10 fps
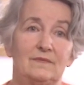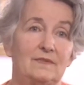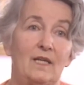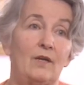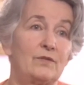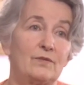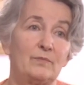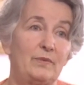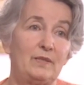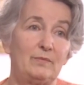1,000
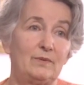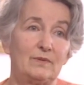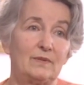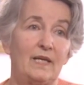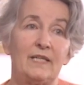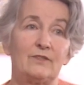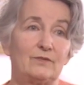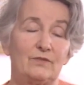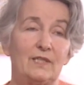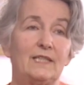people. I
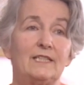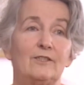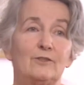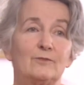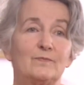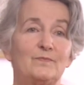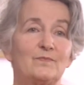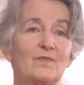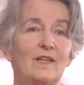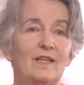don't really know.
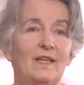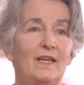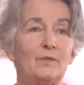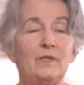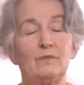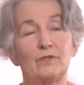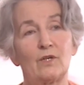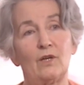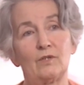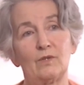We were
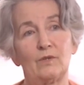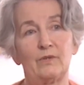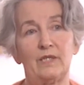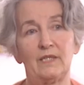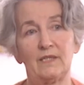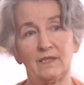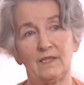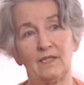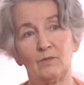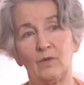all going
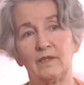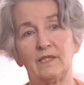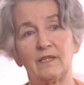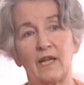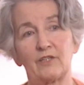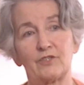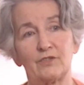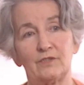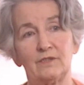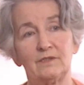in one
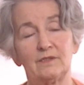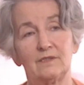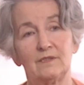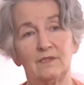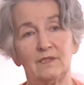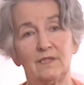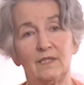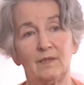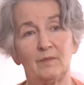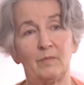direction,
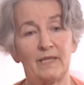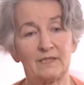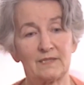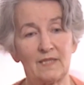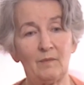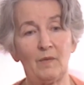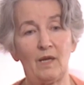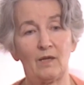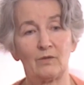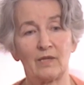but
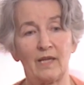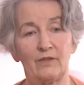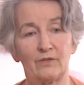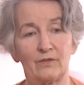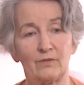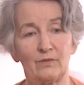somehow or other